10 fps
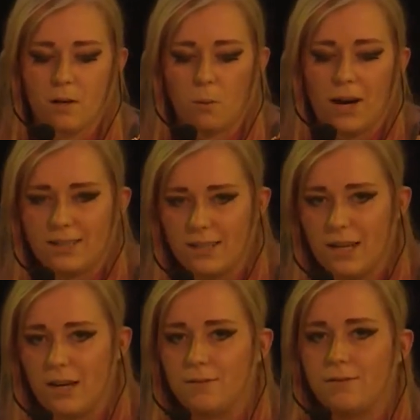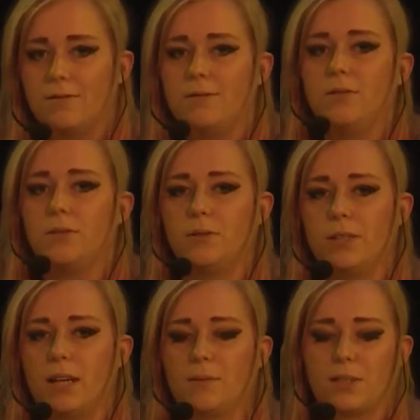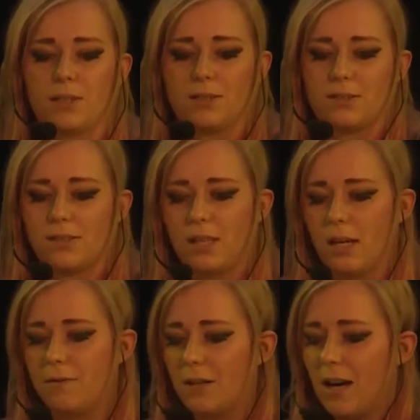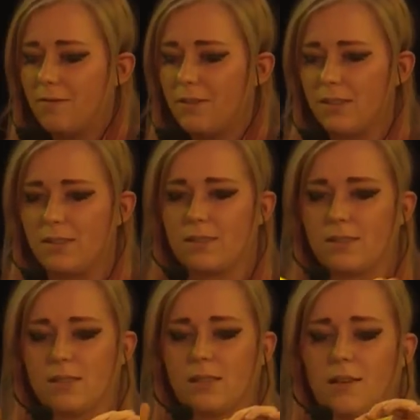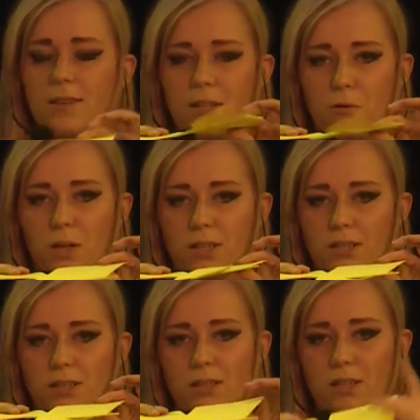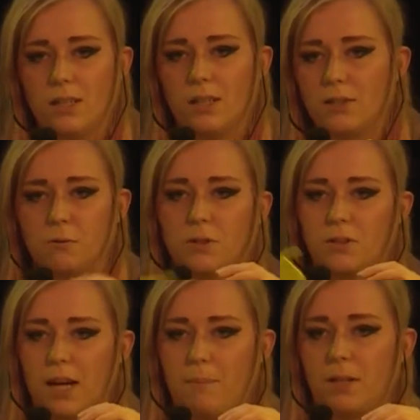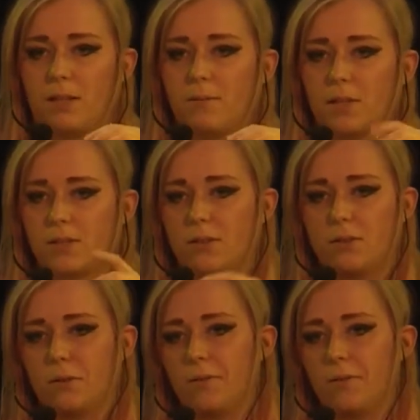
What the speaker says: wide enough to do that, because if you have this thin one, it won't happen because it's too